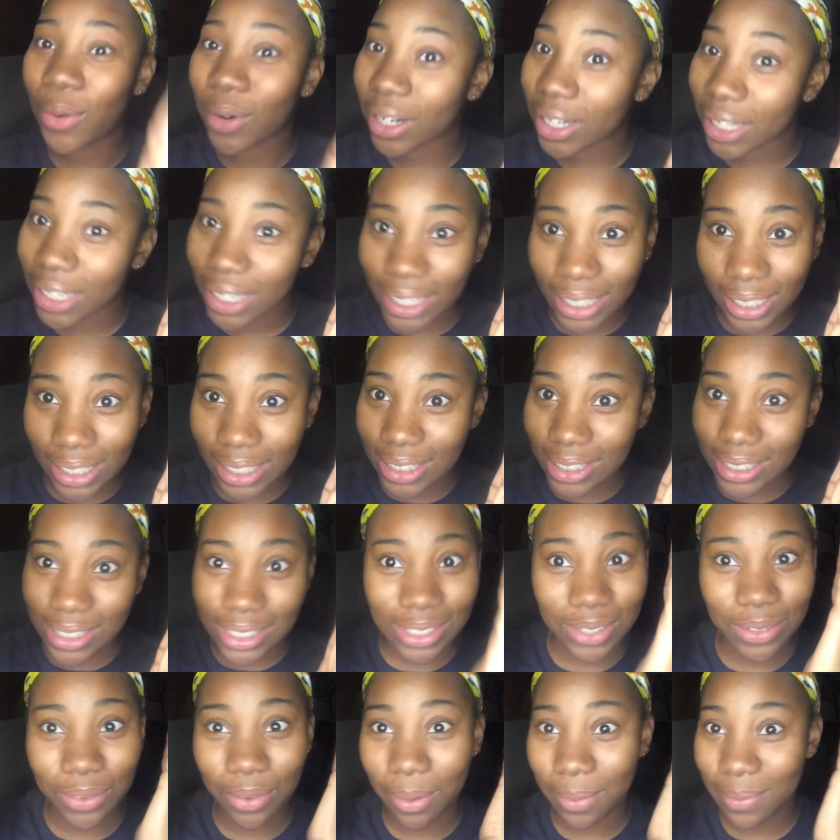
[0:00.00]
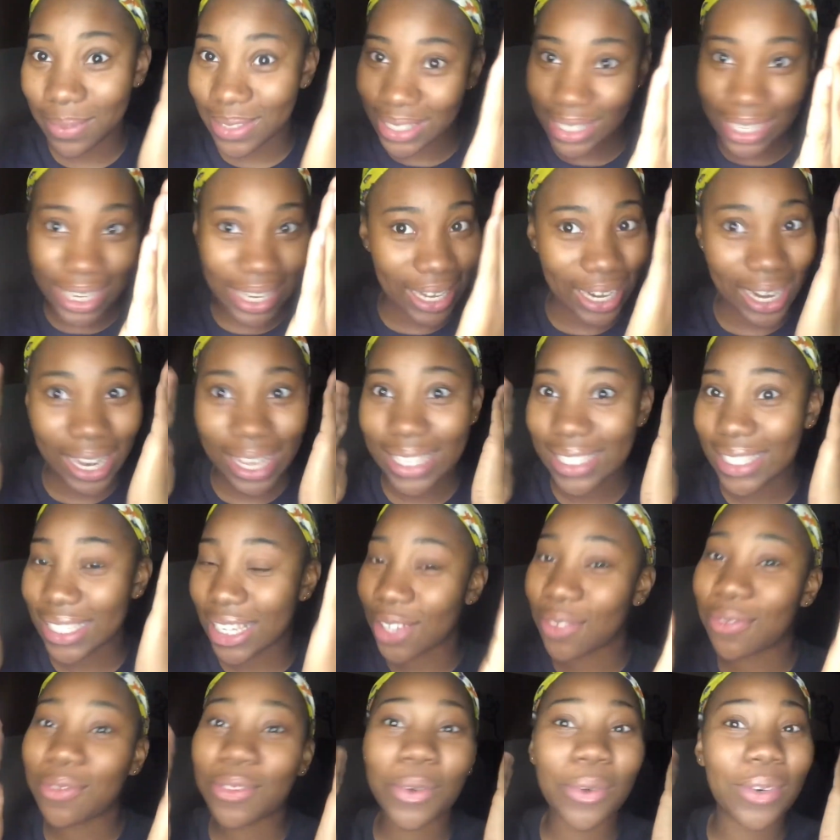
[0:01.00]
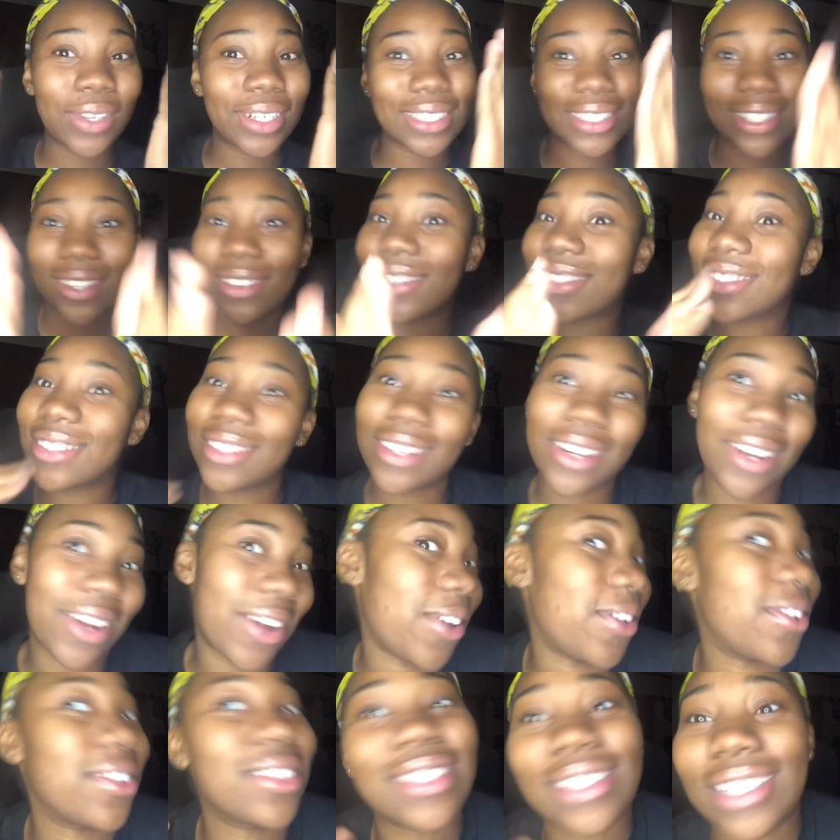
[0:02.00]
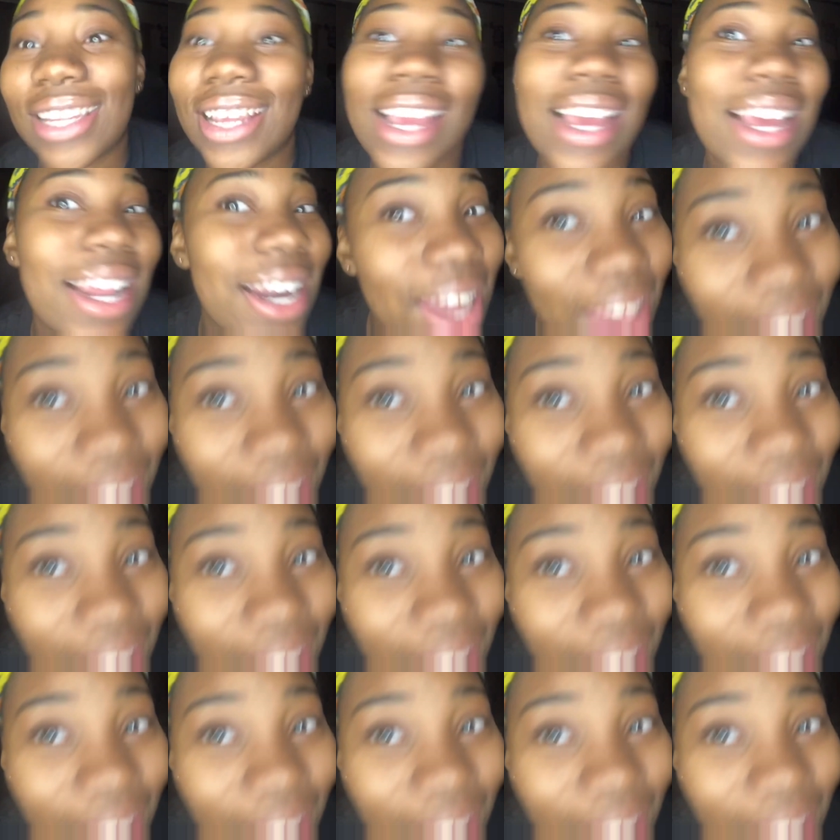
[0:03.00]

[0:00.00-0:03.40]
is. You know what I'm saying? Like South Florida's they on